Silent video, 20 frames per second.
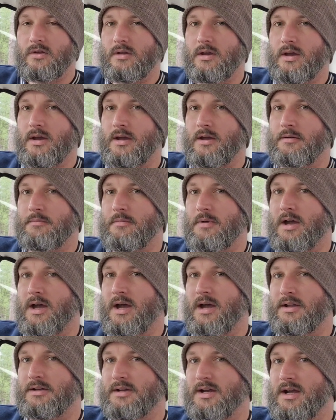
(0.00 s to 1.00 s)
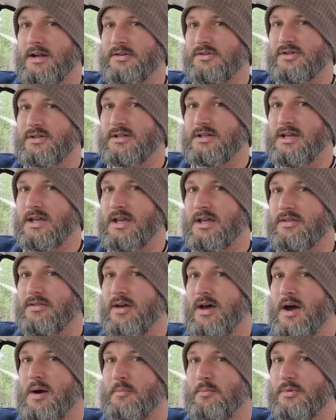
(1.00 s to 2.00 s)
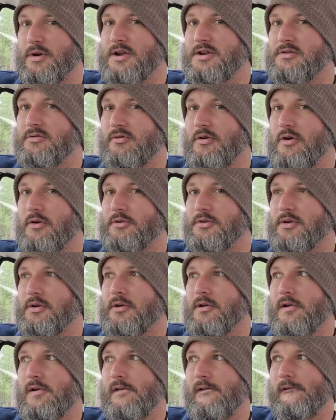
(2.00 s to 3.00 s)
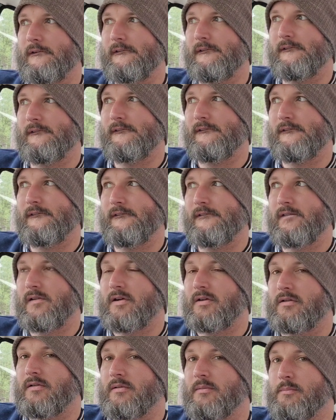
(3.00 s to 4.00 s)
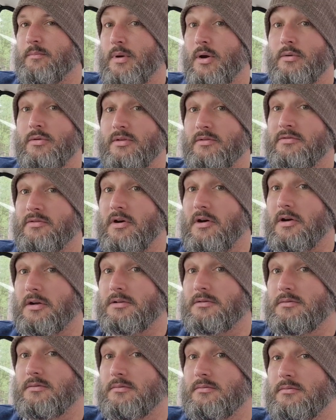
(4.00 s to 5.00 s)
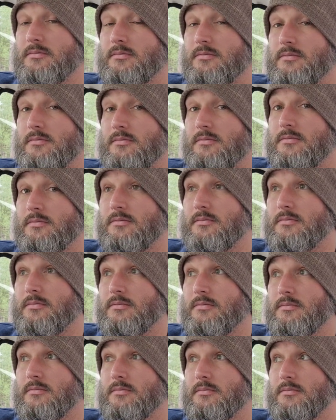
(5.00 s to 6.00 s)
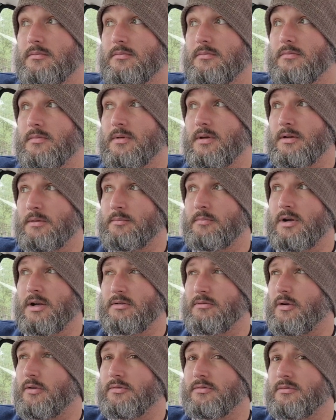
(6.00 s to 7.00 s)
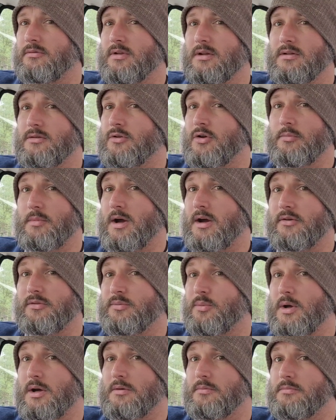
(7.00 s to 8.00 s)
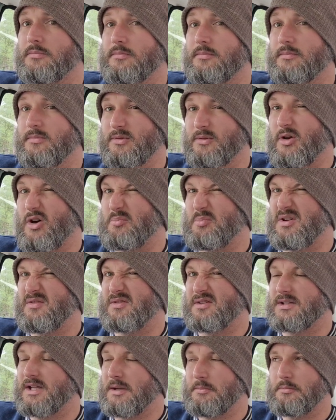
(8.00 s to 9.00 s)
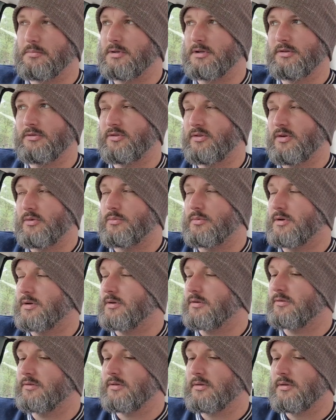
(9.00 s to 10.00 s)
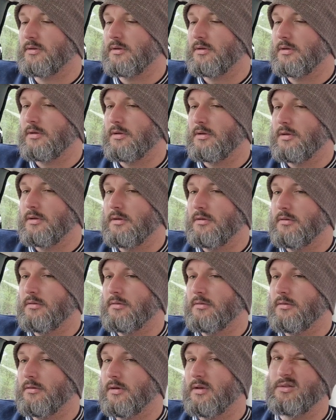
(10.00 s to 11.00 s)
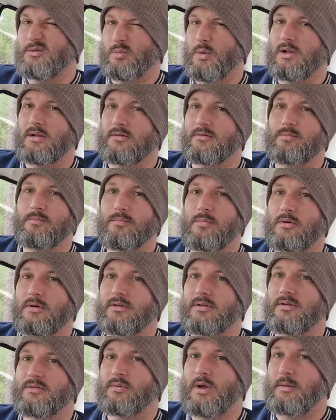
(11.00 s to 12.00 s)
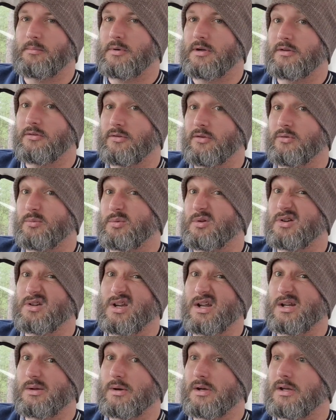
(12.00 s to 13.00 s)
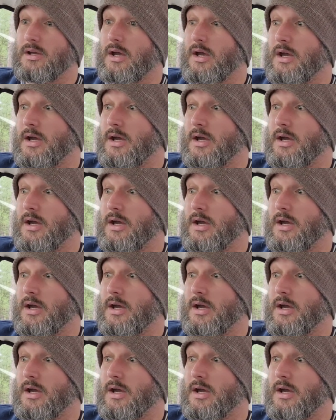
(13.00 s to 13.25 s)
had actually hit the handbrake rod. Both are fine. My handbrake rod didn't come out as well. It's got a bit of a dent, but it still works. As well as one of these handbrakes does work anyway.